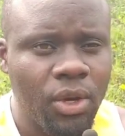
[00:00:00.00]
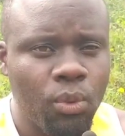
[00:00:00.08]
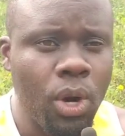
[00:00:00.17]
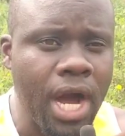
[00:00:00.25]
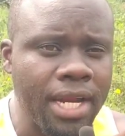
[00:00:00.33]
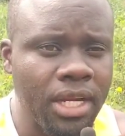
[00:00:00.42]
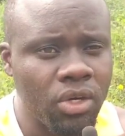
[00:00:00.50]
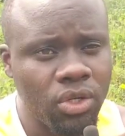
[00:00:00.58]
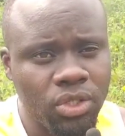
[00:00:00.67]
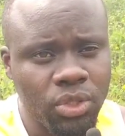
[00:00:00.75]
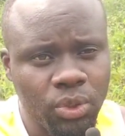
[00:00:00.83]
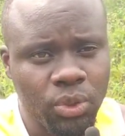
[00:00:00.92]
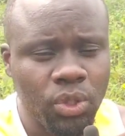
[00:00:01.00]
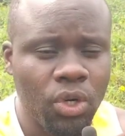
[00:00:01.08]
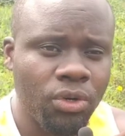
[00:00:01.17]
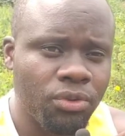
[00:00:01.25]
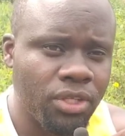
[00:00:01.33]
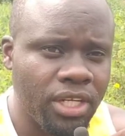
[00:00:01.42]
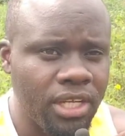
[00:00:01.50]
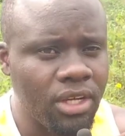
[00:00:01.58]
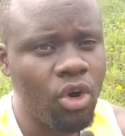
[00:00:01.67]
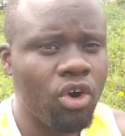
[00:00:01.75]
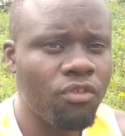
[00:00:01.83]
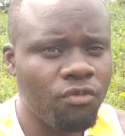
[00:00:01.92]
one or two or three
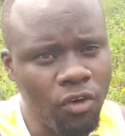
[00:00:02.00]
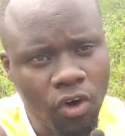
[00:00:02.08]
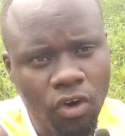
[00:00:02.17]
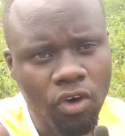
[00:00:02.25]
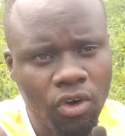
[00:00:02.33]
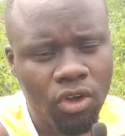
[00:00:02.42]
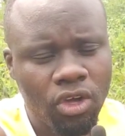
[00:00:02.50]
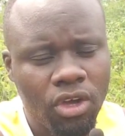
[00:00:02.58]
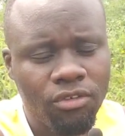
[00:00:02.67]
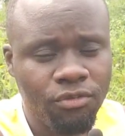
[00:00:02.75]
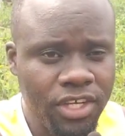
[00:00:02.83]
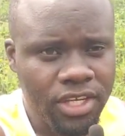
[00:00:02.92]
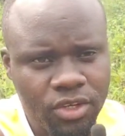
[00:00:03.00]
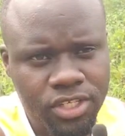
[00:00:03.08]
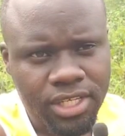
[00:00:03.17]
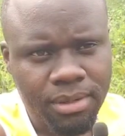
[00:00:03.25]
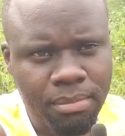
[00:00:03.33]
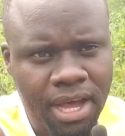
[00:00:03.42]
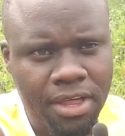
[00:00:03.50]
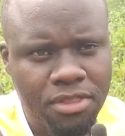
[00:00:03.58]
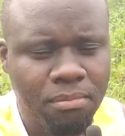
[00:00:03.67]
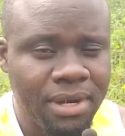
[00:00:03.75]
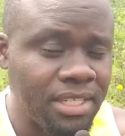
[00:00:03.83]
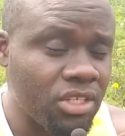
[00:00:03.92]
or four videos in a month
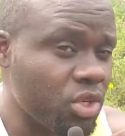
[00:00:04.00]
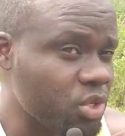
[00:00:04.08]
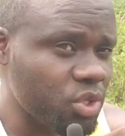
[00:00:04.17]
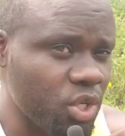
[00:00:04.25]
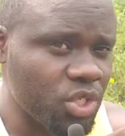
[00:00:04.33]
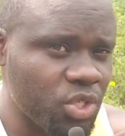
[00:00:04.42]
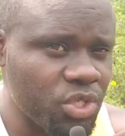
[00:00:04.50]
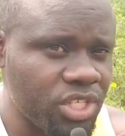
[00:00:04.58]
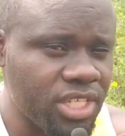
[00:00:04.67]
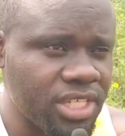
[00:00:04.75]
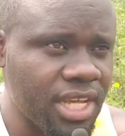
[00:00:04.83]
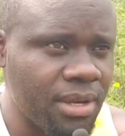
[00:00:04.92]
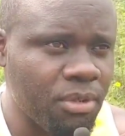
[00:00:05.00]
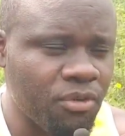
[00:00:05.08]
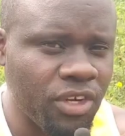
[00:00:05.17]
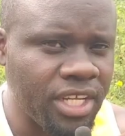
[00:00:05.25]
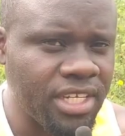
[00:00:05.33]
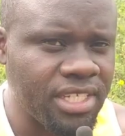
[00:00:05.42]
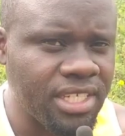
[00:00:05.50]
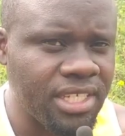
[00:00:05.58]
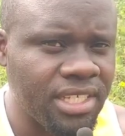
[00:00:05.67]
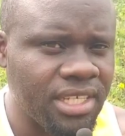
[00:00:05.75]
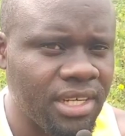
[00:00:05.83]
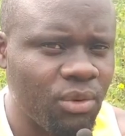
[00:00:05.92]
but those who don't use this type of
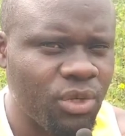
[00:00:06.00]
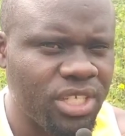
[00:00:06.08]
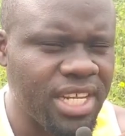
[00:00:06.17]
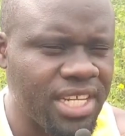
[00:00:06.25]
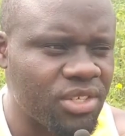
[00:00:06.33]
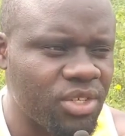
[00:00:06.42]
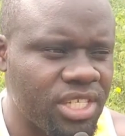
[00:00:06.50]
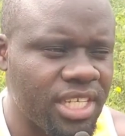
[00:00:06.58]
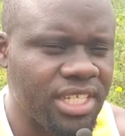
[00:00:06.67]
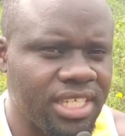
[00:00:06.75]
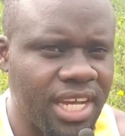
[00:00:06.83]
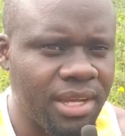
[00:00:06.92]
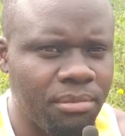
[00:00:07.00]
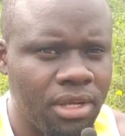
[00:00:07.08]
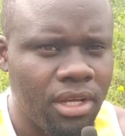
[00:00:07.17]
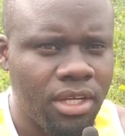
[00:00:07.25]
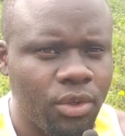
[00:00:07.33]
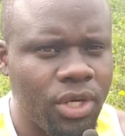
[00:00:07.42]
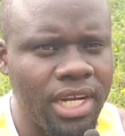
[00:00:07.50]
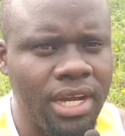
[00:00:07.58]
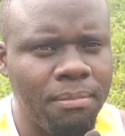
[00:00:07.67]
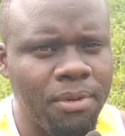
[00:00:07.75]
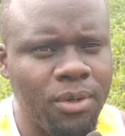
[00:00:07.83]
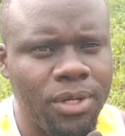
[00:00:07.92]
editing which does not take time you can
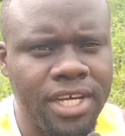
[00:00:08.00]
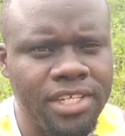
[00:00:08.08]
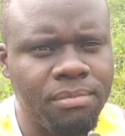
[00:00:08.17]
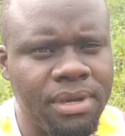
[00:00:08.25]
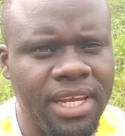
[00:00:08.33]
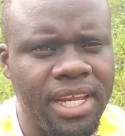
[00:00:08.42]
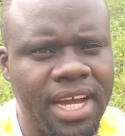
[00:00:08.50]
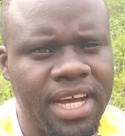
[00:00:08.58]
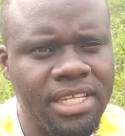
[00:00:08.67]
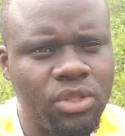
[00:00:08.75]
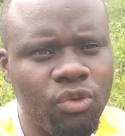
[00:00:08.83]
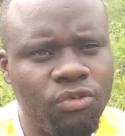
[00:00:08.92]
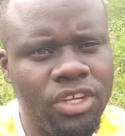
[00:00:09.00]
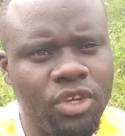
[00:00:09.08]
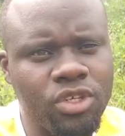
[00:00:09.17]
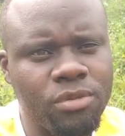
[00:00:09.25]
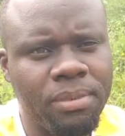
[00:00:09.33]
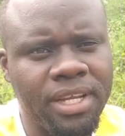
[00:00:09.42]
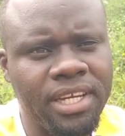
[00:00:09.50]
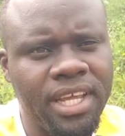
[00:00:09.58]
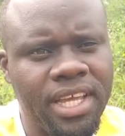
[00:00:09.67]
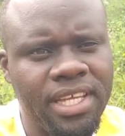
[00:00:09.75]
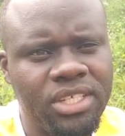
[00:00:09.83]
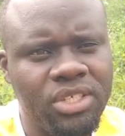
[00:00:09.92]
upload as many as two videos per
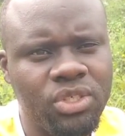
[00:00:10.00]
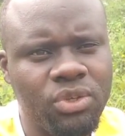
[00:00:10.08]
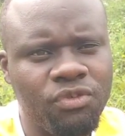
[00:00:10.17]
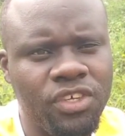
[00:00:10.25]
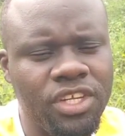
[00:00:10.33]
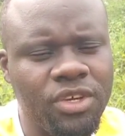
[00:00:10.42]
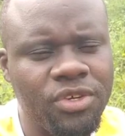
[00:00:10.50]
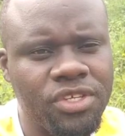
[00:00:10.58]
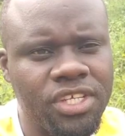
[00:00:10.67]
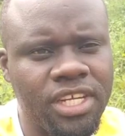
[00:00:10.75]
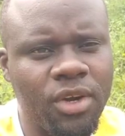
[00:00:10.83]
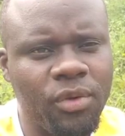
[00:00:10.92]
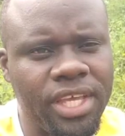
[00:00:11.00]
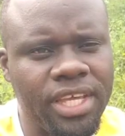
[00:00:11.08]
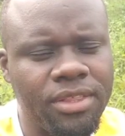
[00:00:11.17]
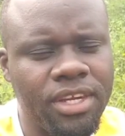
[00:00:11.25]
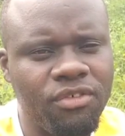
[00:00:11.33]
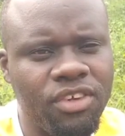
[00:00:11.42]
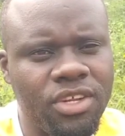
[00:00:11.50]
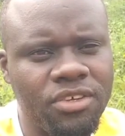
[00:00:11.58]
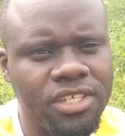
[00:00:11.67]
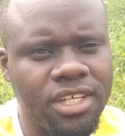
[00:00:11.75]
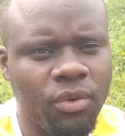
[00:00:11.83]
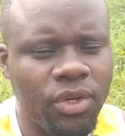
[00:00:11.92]
day two videos in a week three
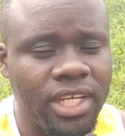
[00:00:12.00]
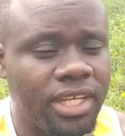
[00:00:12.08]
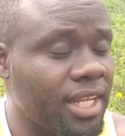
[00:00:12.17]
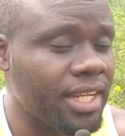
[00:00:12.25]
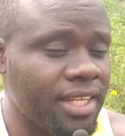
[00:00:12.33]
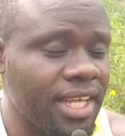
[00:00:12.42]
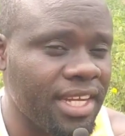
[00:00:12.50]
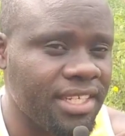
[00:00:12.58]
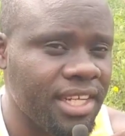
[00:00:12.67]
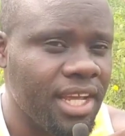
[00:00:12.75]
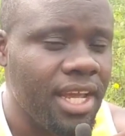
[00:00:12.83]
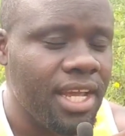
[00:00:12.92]
videos in a week like that